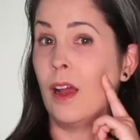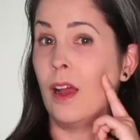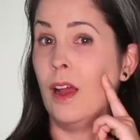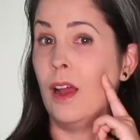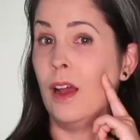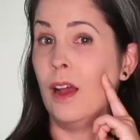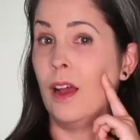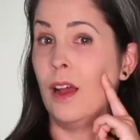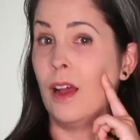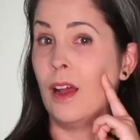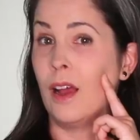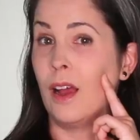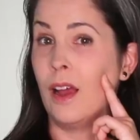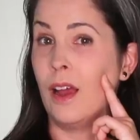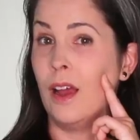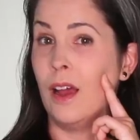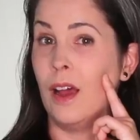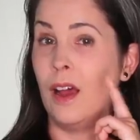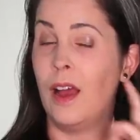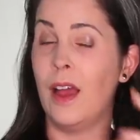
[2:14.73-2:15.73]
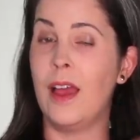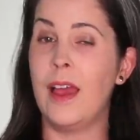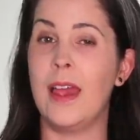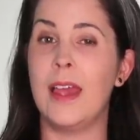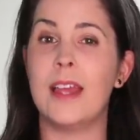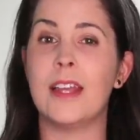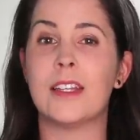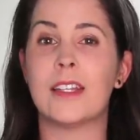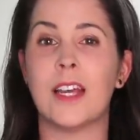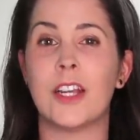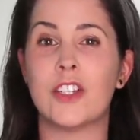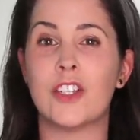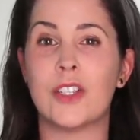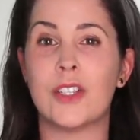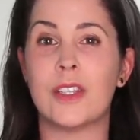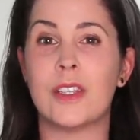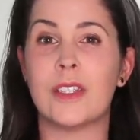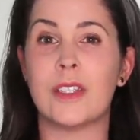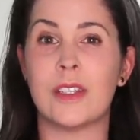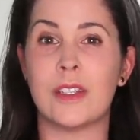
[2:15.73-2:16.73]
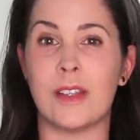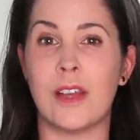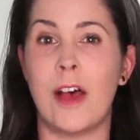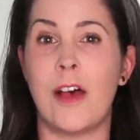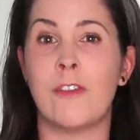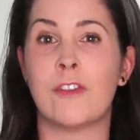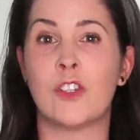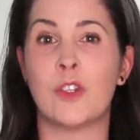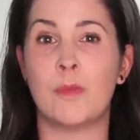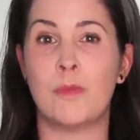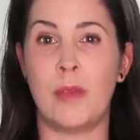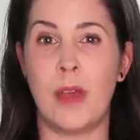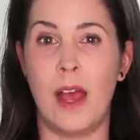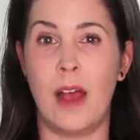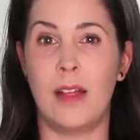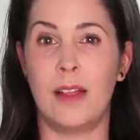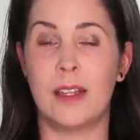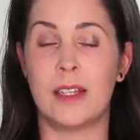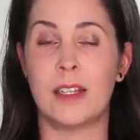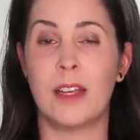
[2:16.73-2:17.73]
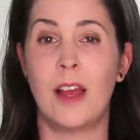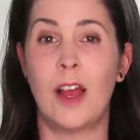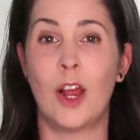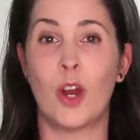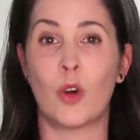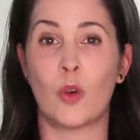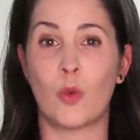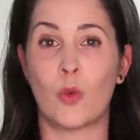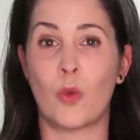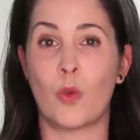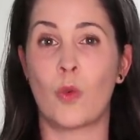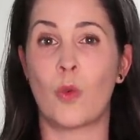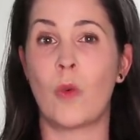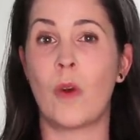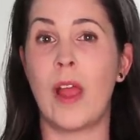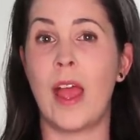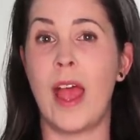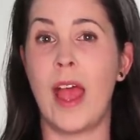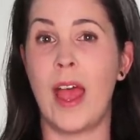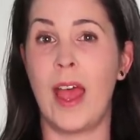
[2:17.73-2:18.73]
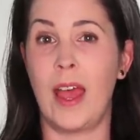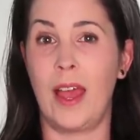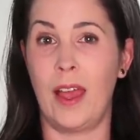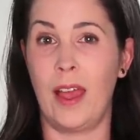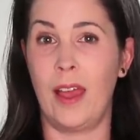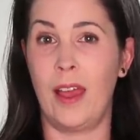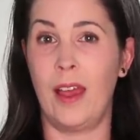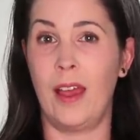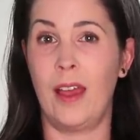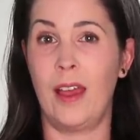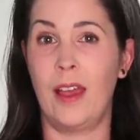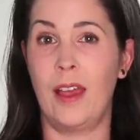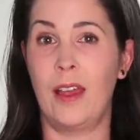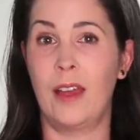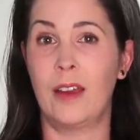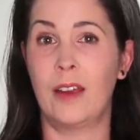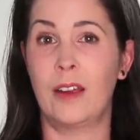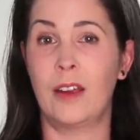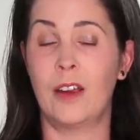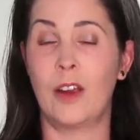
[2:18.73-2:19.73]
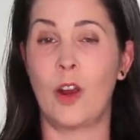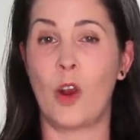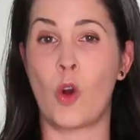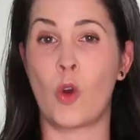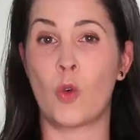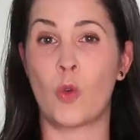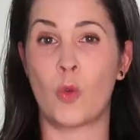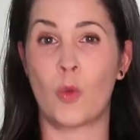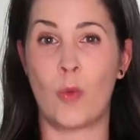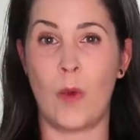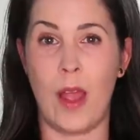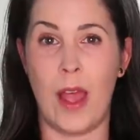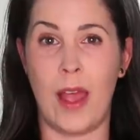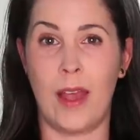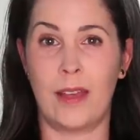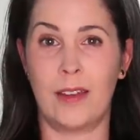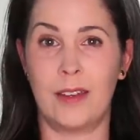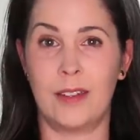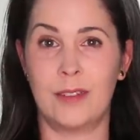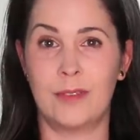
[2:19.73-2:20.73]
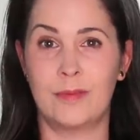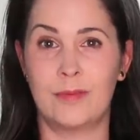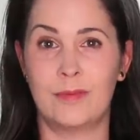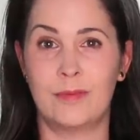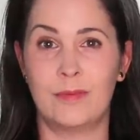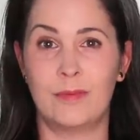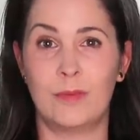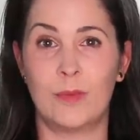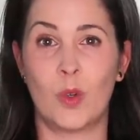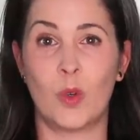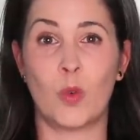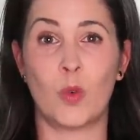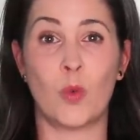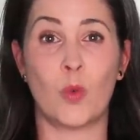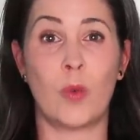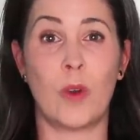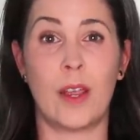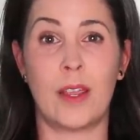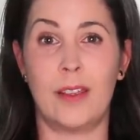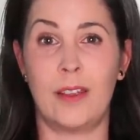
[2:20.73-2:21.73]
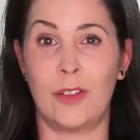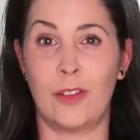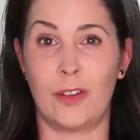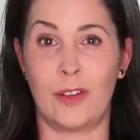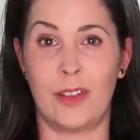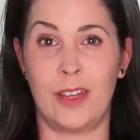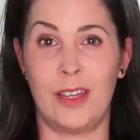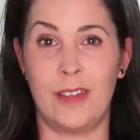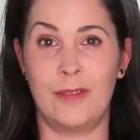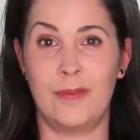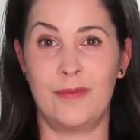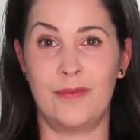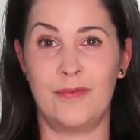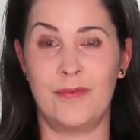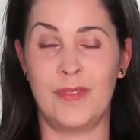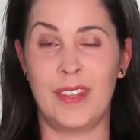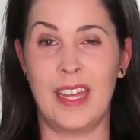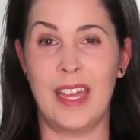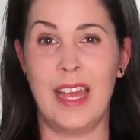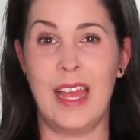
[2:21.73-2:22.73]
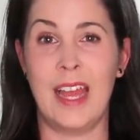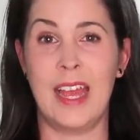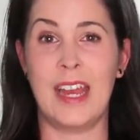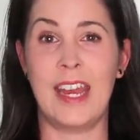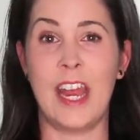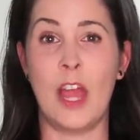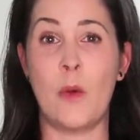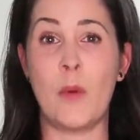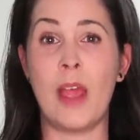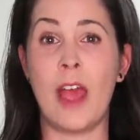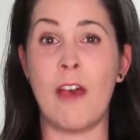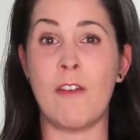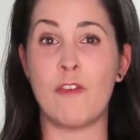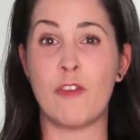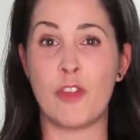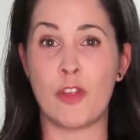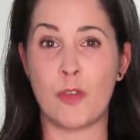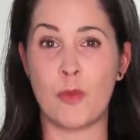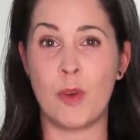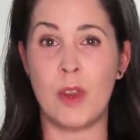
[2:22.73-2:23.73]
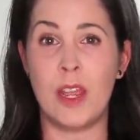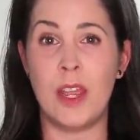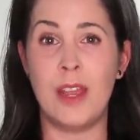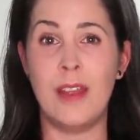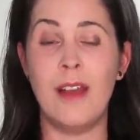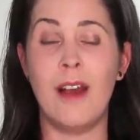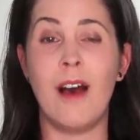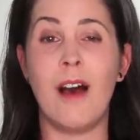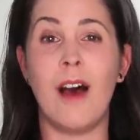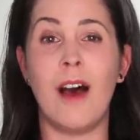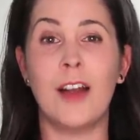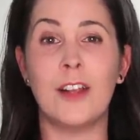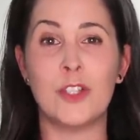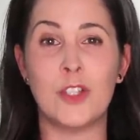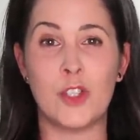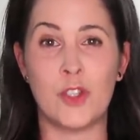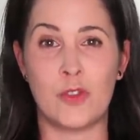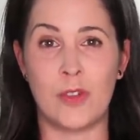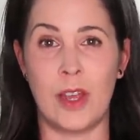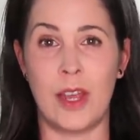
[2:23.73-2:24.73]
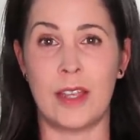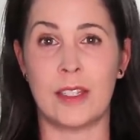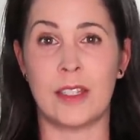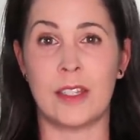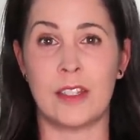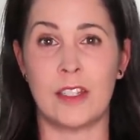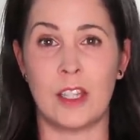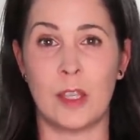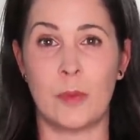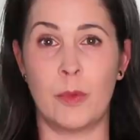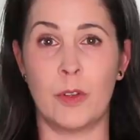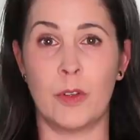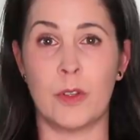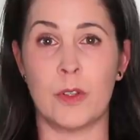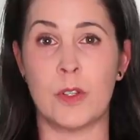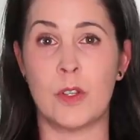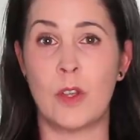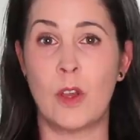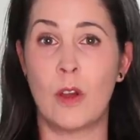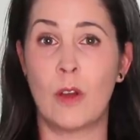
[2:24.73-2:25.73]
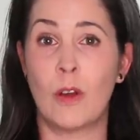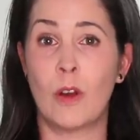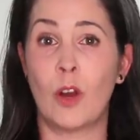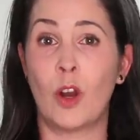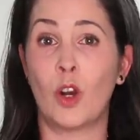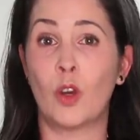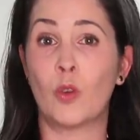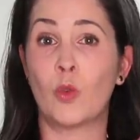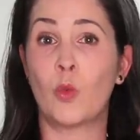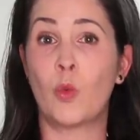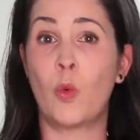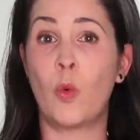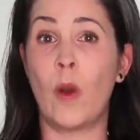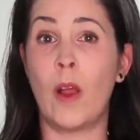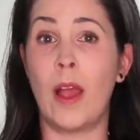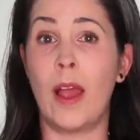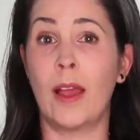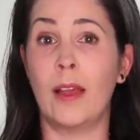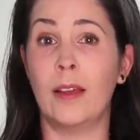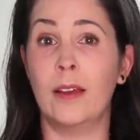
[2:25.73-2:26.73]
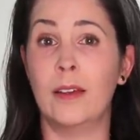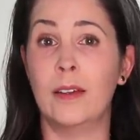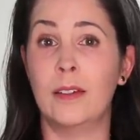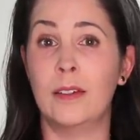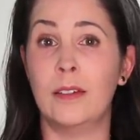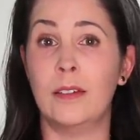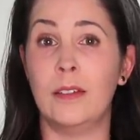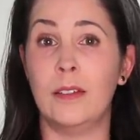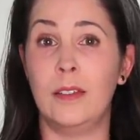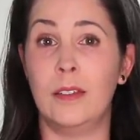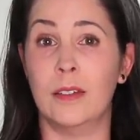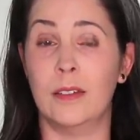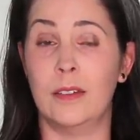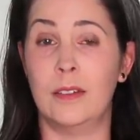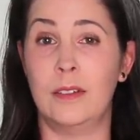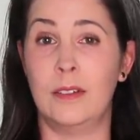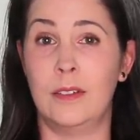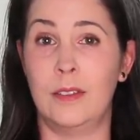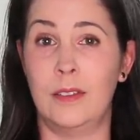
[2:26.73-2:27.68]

g, g. It touches the soft palate. Reg. Reg. Regularly. Now we have three unstressed syllables regularly.